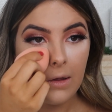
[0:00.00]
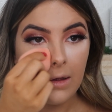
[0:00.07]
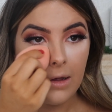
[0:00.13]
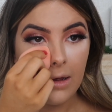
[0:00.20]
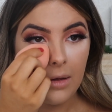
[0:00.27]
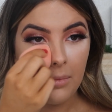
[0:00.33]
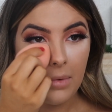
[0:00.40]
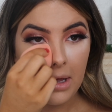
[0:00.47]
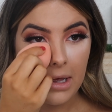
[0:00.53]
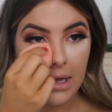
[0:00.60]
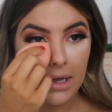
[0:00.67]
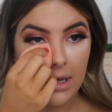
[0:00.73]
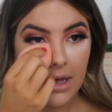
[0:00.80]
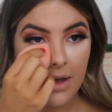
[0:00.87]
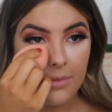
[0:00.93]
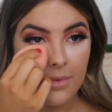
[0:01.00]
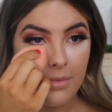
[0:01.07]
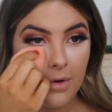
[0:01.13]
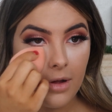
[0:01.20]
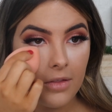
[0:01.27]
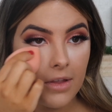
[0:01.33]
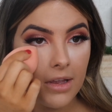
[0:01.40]
I can't be
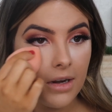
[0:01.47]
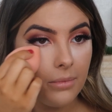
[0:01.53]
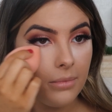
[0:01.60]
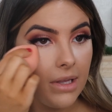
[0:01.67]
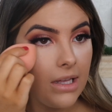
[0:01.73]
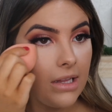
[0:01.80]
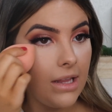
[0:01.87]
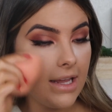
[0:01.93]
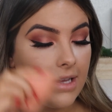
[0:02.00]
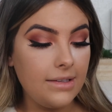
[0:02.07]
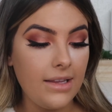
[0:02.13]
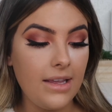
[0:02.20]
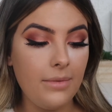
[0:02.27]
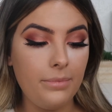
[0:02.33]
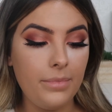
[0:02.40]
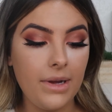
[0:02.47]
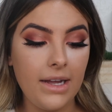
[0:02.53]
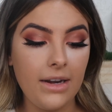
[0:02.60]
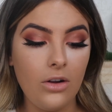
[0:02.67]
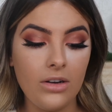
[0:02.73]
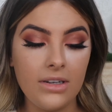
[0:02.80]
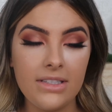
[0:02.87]
bothered, I'm being lazy,
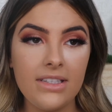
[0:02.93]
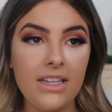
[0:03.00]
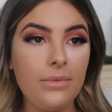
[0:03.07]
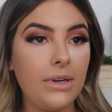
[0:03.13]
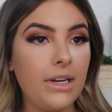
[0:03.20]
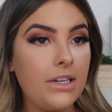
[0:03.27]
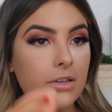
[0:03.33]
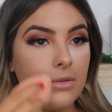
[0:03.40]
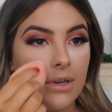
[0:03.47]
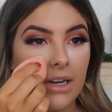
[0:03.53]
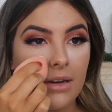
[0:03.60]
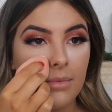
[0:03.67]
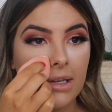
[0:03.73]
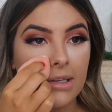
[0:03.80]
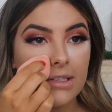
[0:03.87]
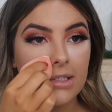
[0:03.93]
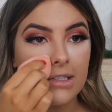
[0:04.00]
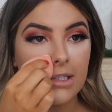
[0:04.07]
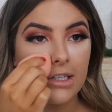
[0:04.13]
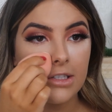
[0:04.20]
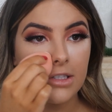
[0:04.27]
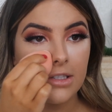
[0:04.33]
but honestly when I do it, it makes
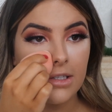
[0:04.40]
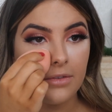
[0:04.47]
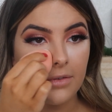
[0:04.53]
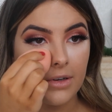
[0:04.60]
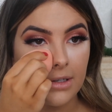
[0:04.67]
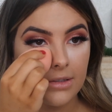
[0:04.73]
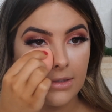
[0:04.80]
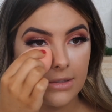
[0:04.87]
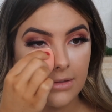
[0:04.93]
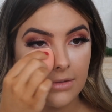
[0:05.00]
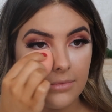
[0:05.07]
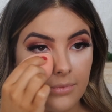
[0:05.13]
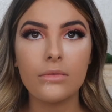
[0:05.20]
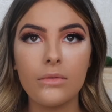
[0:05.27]
such a difference.